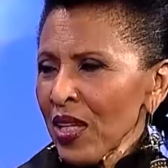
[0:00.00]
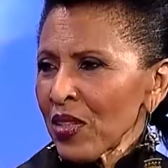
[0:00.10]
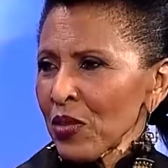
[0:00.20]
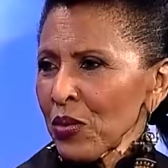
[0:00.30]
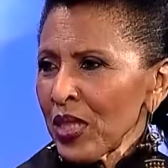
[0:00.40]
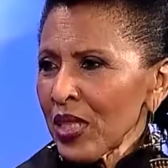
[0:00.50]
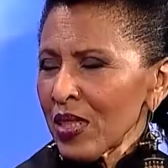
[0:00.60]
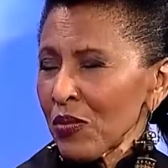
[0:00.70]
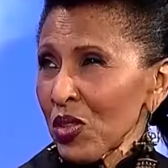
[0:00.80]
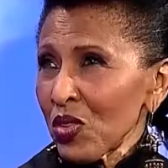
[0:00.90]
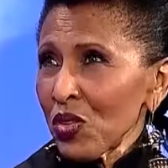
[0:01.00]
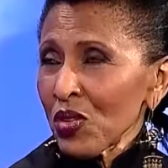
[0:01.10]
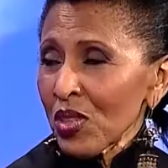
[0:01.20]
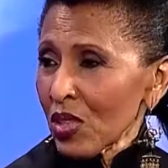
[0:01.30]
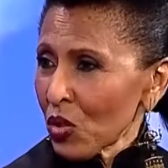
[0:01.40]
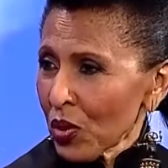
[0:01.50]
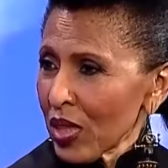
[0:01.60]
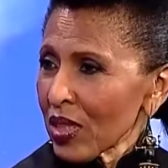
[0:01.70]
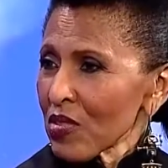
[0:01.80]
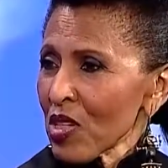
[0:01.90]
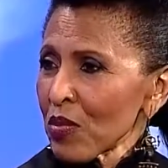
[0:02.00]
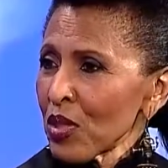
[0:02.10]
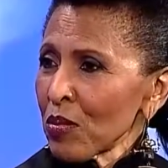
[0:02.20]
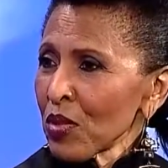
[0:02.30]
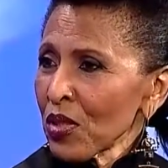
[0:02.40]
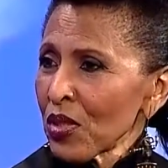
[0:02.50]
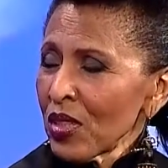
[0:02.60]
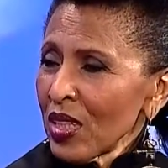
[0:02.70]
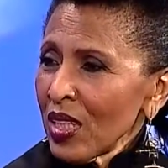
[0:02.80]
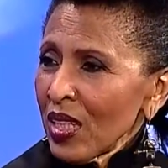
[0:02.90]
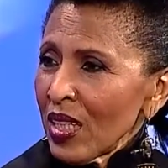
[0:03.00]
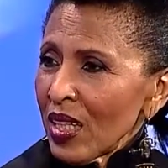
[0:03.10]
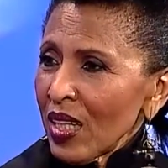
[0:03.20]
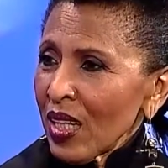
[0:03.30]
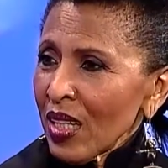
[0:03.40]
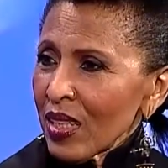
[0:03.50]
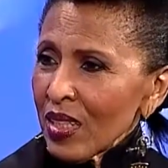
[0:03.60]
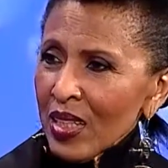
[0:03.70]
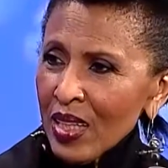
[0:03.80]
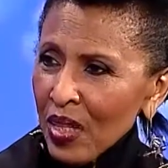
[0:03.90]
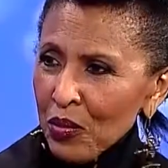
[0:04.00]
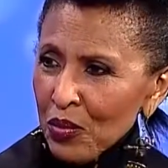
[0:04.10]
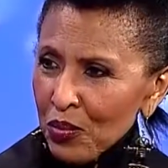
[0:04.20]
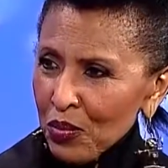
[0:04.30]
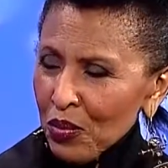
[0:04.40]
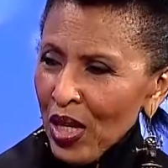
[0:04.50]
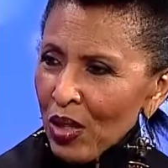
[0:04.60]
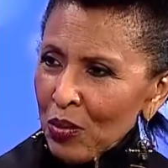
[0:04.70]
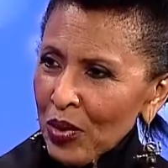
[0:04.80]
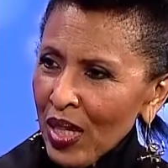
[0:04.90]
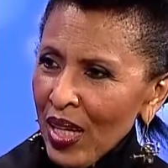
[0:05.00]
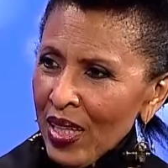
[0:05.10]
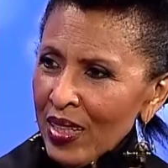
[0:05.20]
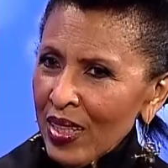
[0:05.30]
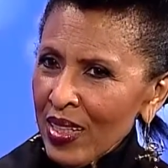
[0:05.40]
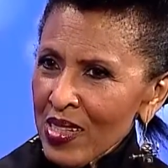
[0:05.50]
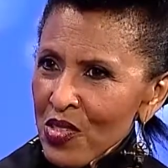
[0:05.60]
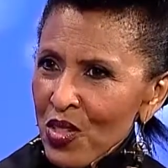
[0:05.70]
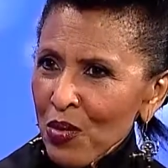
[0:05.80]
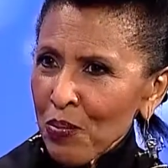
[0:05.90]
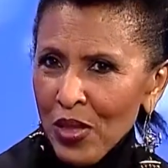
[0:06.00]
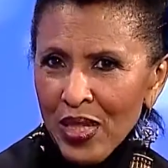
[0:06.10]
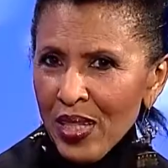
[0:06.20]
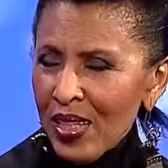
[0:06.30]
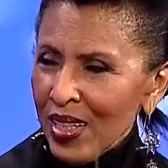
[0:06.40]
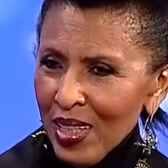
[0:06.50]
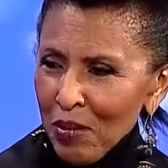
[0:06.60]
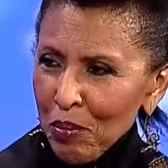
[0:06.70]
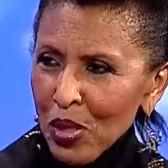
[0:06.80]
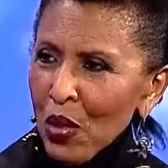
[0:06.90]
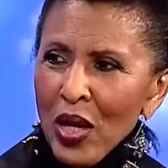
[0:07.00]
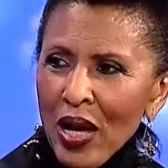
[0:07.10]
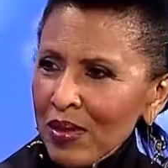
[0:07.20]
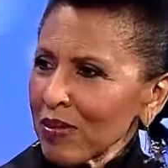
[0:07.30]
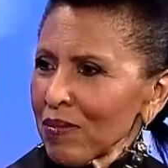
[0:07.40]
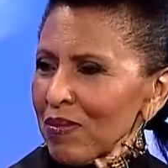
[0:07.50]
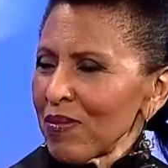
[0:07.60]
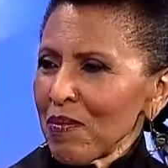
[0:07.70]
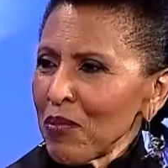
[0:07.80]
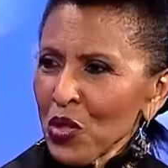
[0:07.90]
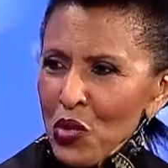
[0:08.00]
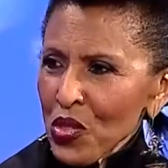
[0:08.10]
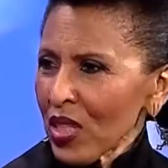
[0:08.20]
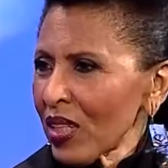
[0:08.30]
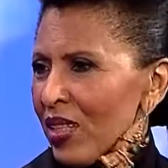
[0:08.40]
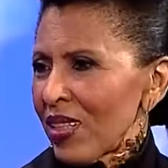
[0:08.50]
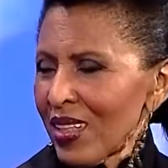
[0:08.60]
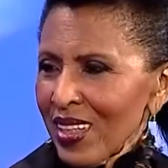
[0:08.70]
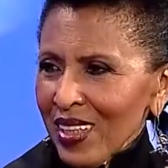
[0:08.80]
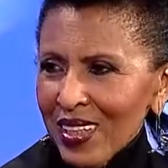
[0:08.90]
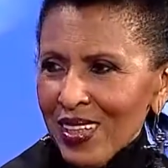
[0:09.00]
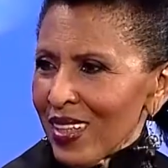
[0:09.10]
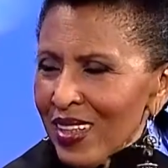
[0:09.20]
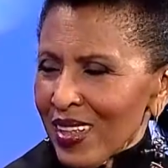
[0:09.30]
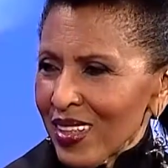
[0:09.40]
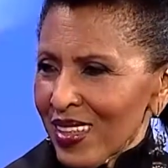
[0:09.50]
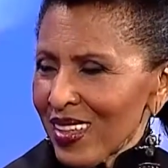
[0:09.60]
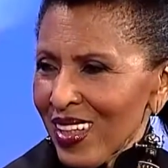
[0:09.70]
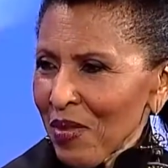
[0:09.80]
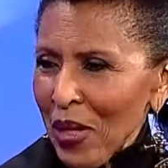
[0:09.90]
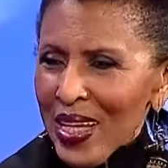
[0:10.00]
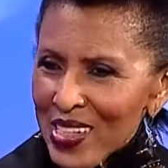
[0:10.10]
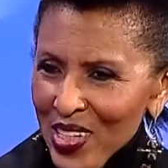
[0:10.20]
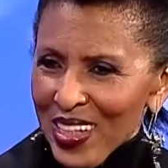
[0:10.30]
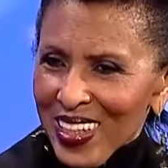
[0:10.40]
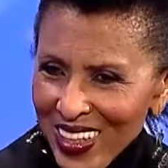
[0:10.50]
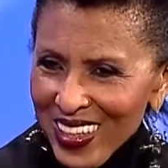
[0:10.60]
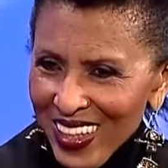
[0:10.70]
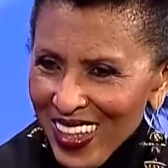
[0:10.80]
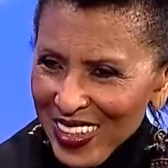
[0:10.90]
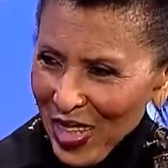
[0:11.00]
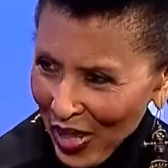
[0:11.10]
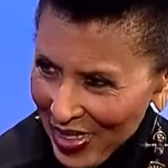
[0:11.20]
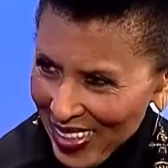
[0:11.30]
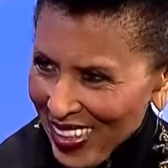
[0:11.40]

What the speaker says: night of the week, which is usually the 20th of September, in that realm, and it's the big blowout music, amazing night.